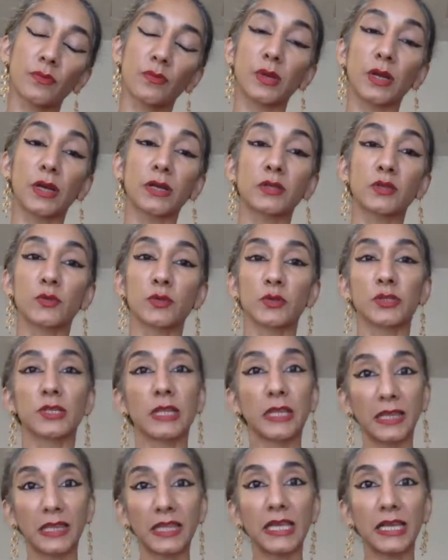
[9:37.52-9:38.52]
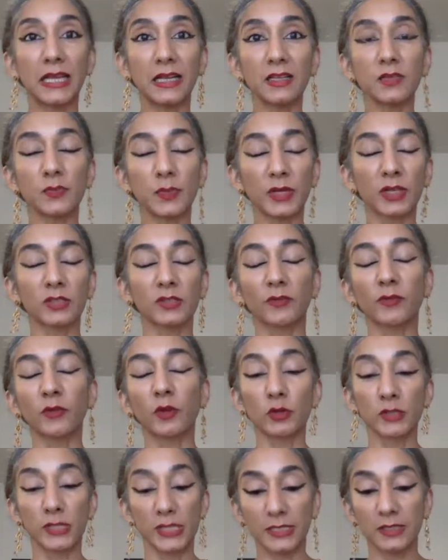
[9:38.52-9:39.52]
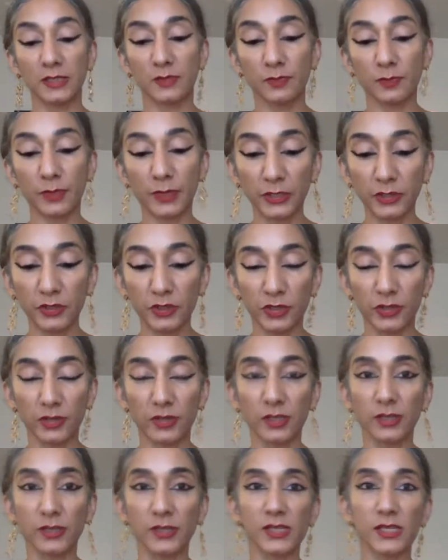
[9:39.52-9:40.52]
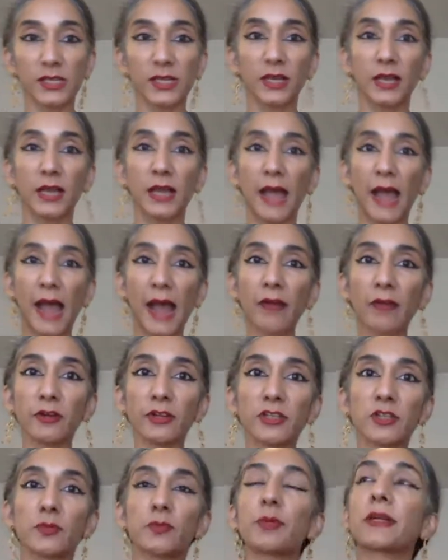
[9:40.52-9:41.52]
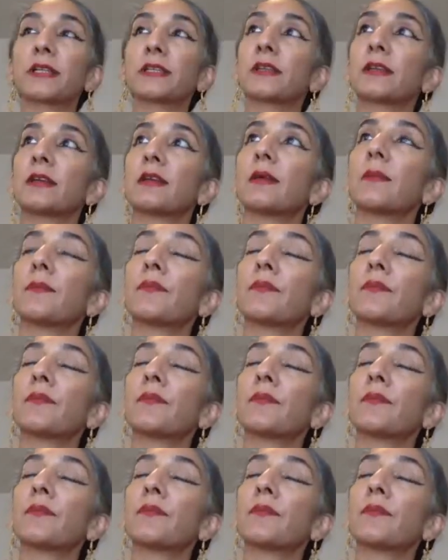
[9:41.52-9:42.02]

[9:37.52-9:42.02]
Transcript: well, I don't want to say things, because of course he's punctured this arrows, but